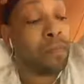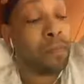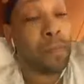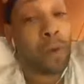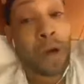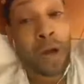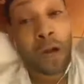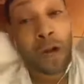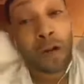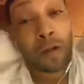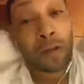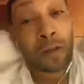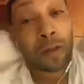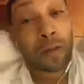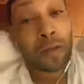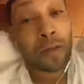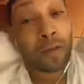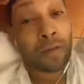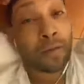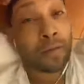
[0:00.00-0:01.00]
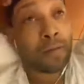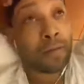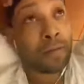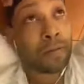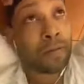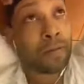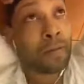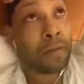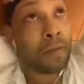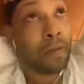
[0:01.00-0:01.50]
Ireland
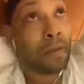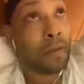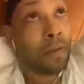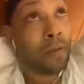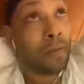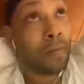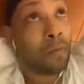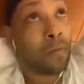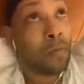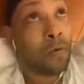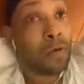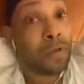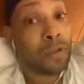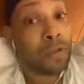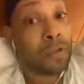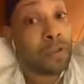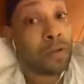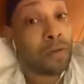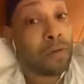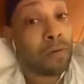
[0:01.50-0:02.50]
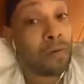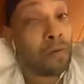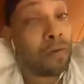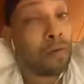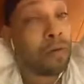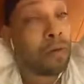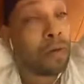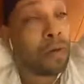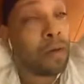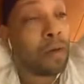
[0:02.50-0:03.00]
more
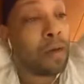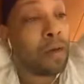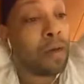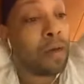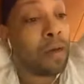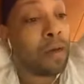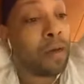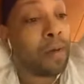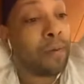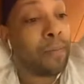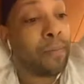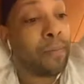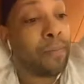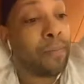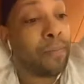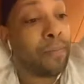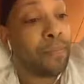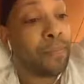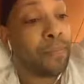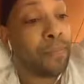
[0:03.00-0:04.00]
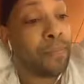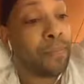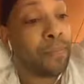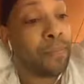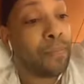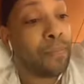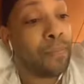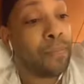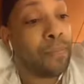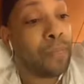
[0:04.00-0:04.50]
so. Um,
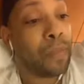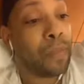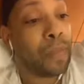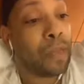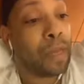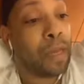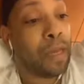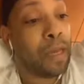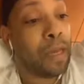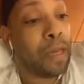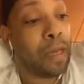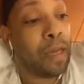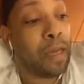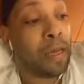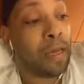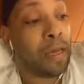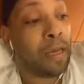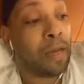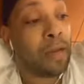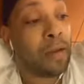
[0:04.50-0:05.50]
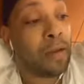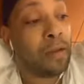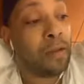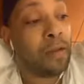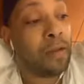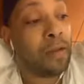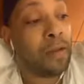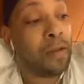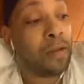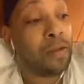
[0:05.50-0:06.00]
and
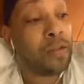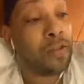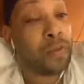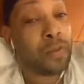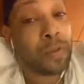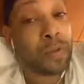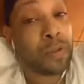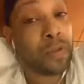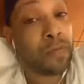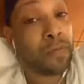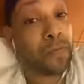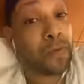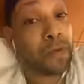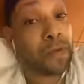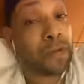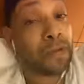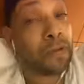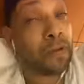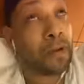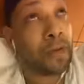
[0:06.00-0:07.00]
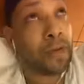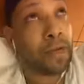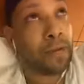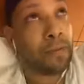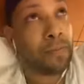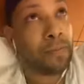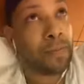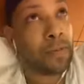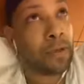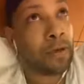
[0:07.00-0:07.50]
the specifics, so I,
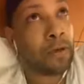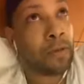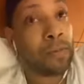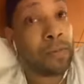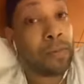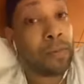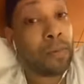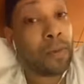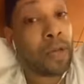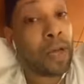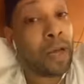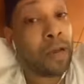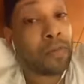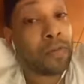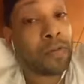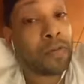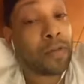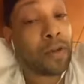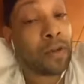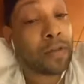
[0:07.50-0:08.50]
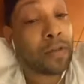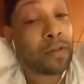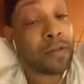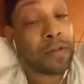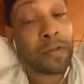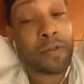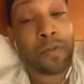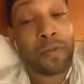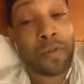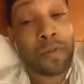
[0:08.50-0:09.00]
you know, I have to talk to
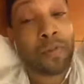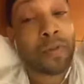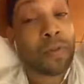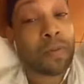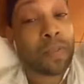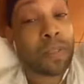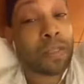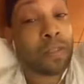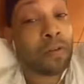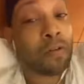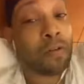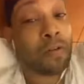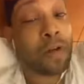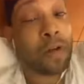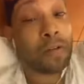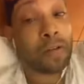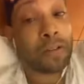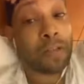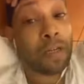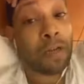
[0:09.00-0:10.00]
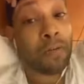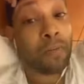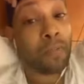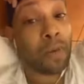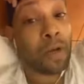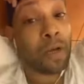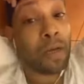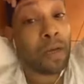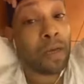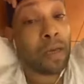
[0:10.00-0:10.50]
certain, sometimes I have to go outside of
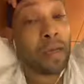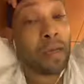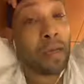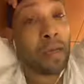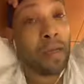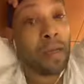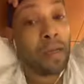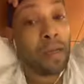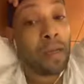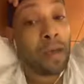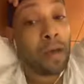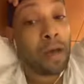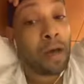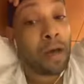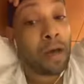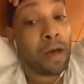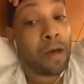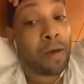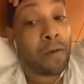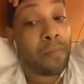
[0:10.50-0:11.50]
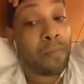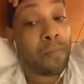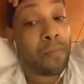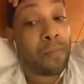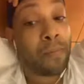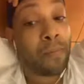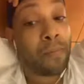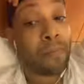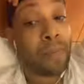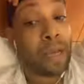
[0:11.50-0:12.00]
my um,
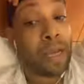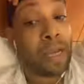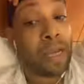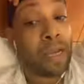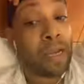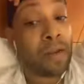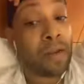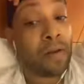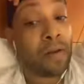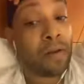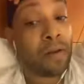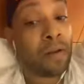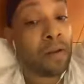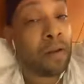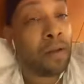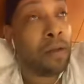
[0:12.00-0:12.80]
main